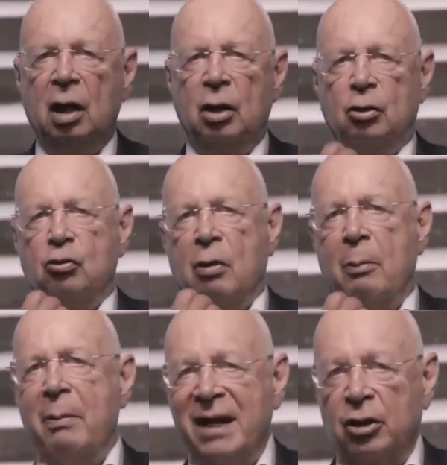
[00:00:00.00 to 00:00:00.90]
to a
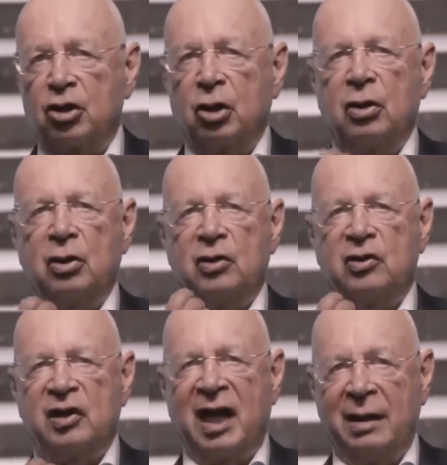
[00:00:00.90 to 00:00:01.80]
major
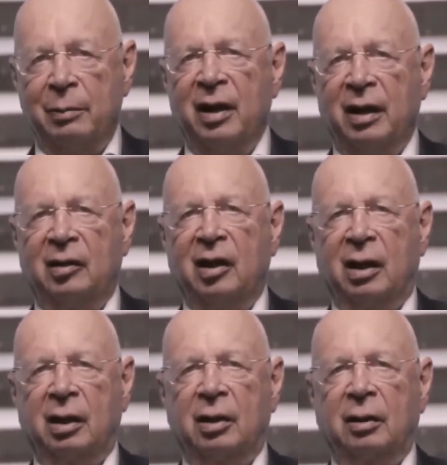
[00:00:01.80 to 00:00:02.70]
cyber attack.